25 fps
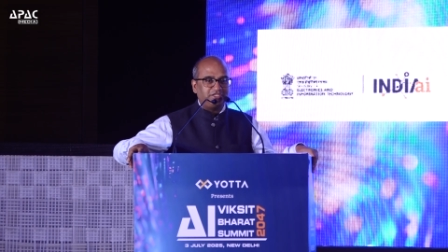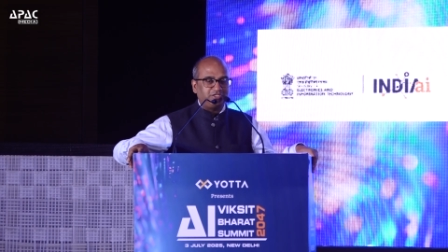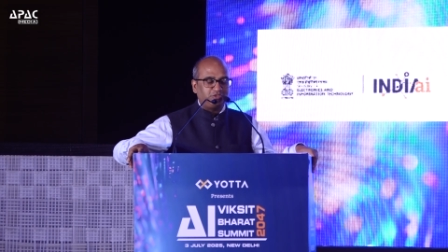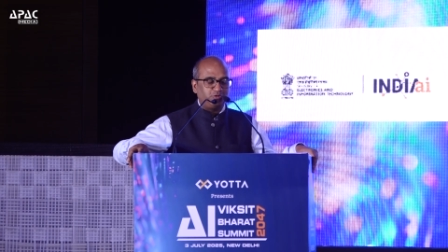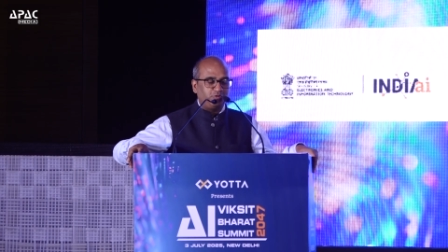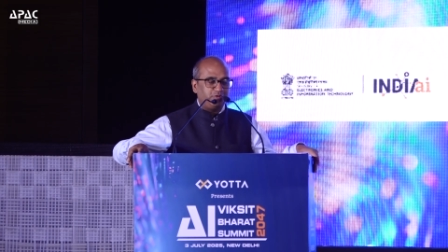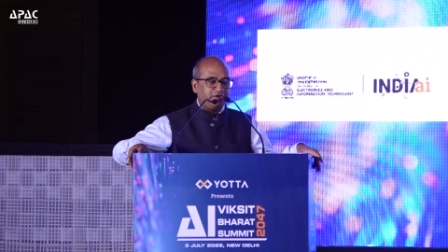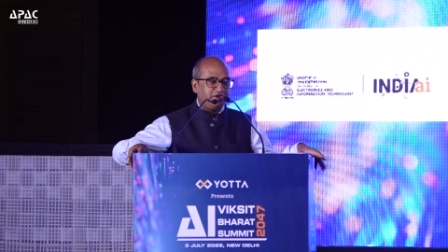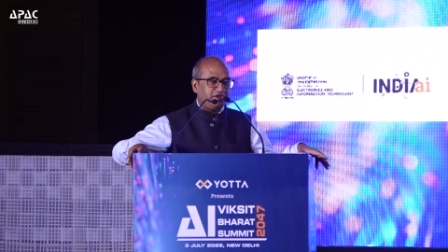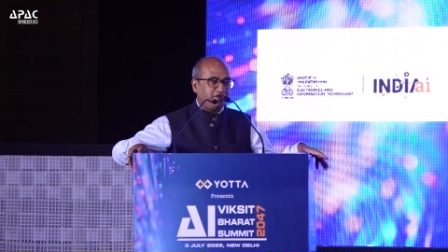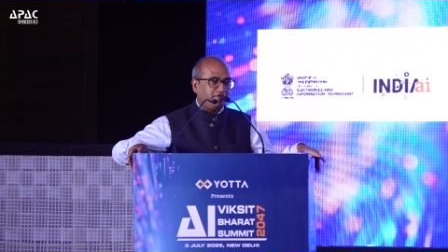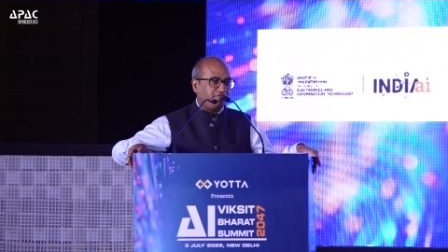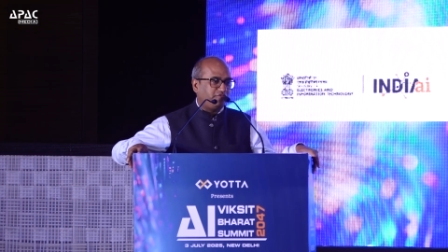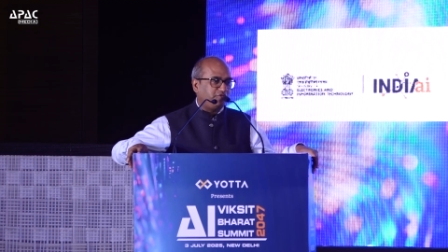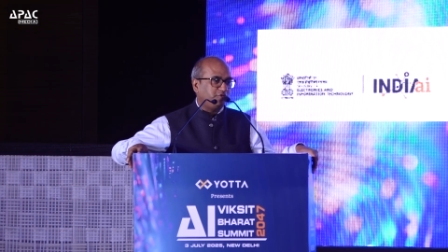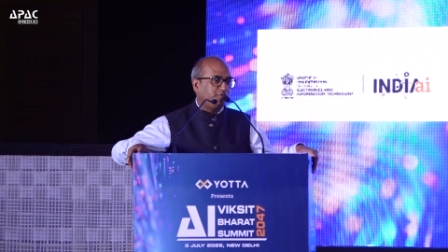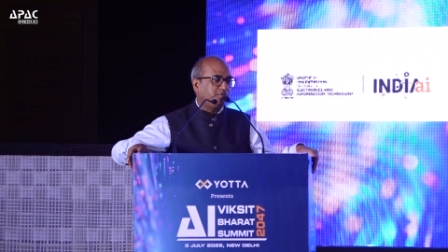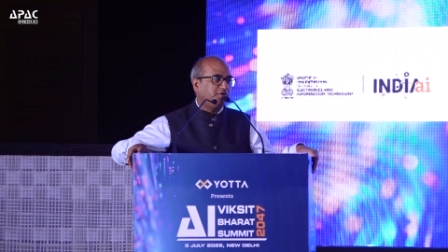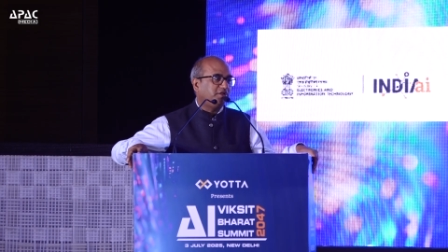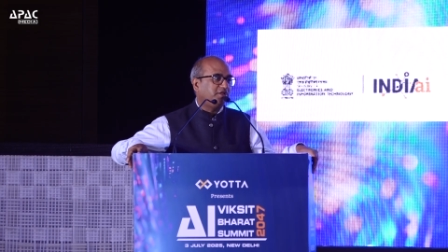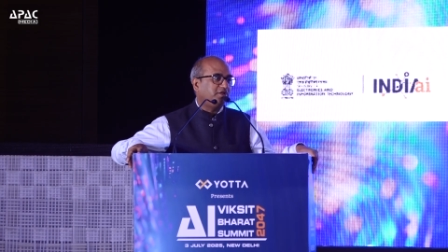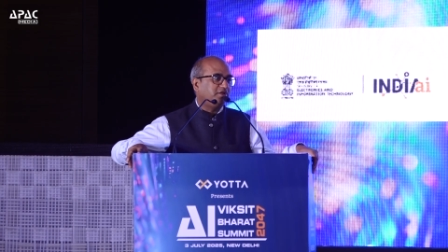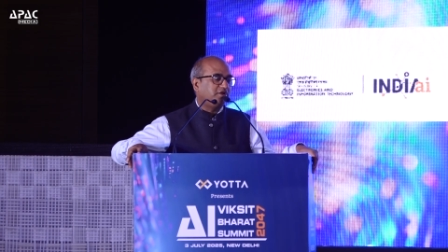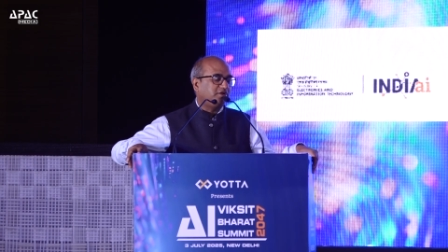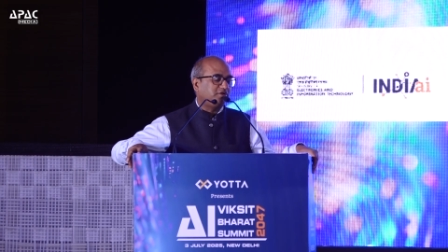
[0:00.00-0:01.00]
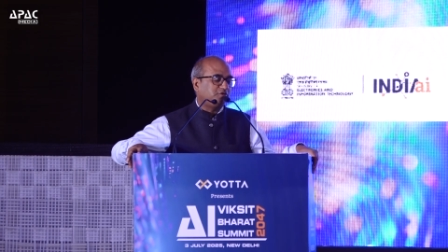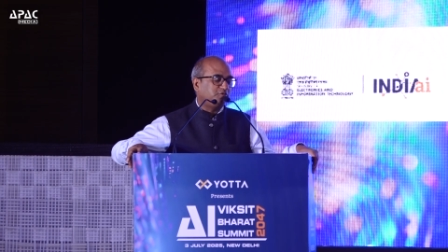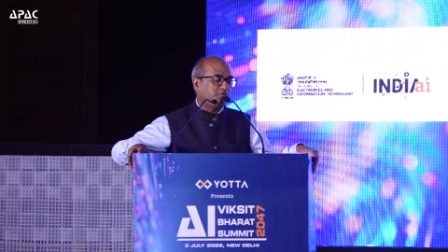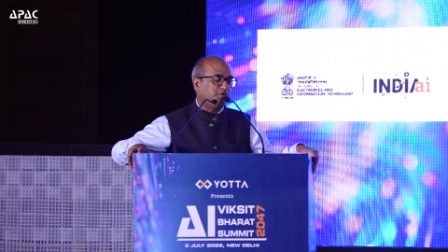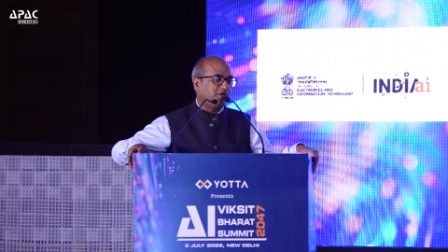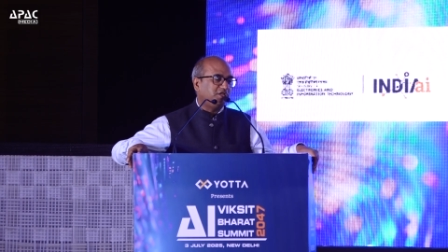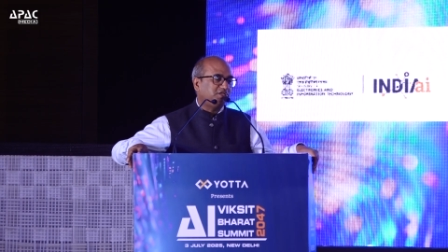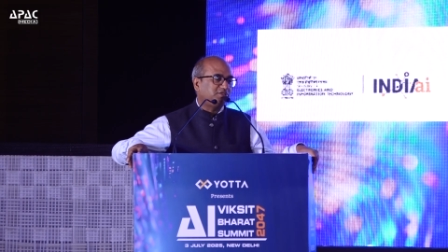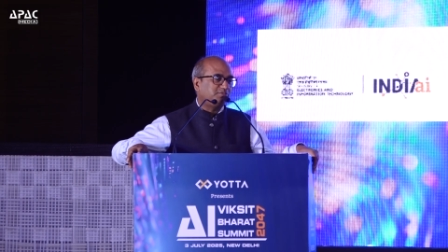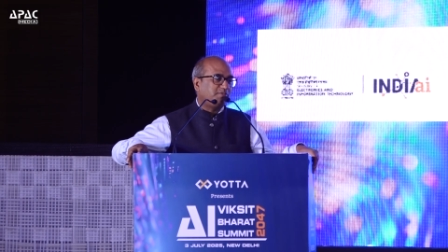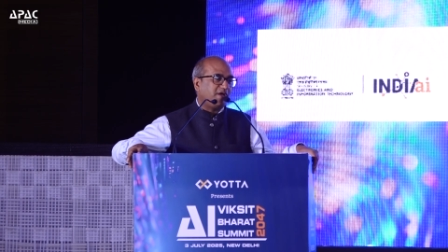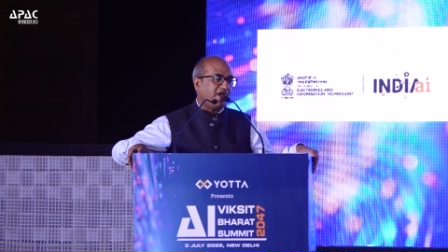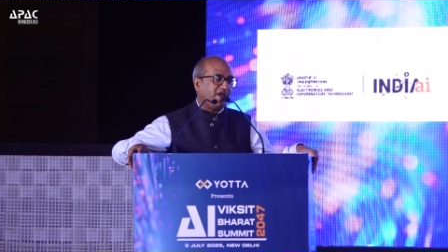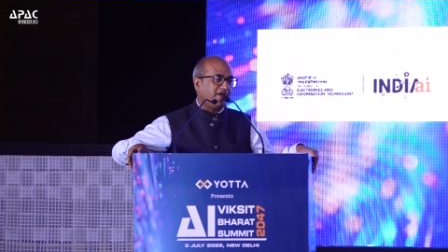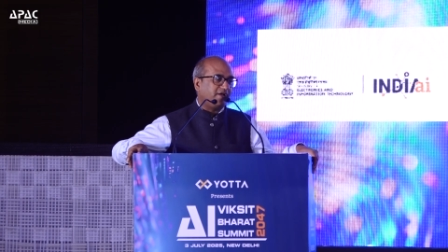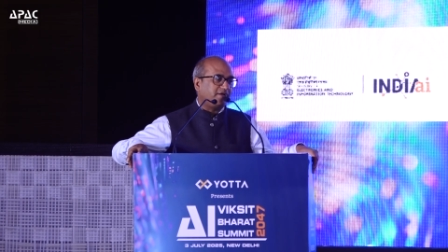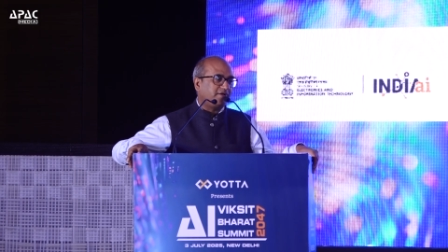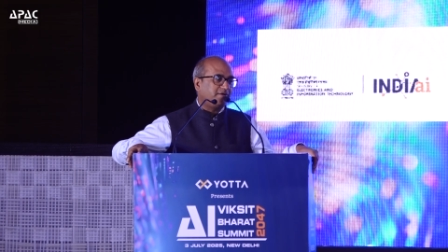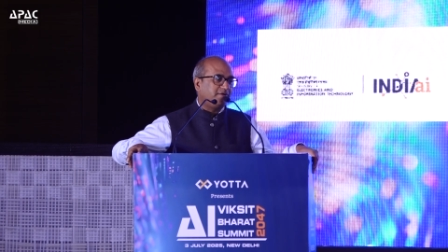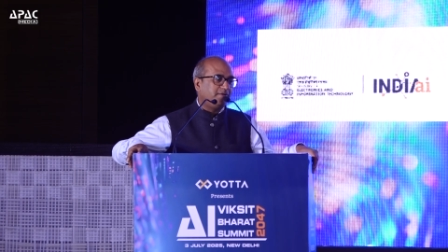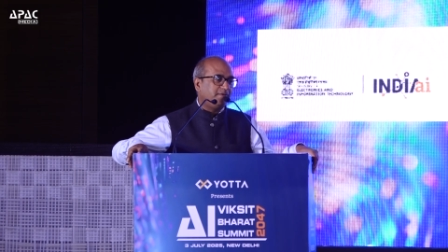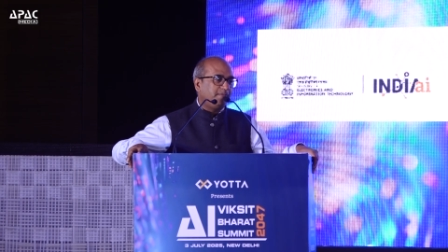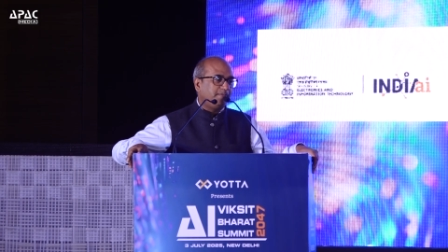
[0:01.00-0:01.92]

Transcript: story a few two days back.